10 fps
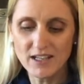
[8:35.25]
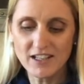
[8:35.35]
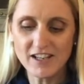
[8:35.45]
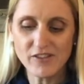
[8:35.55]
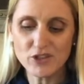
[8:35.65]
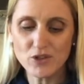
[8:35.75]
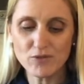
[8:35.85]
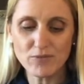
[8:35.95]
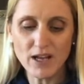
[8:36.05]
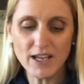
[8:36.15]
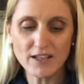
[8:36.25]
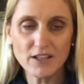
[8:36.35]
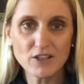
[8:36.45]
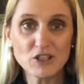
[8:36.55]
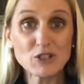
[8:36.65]
neither to the right
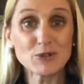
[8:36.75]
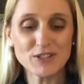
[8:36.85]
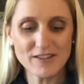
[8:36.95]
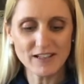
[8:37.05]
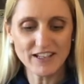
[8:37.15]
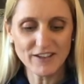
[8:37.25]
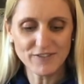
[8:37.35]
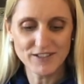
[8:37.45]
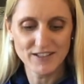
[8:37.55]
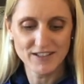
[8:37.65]
nor to the left,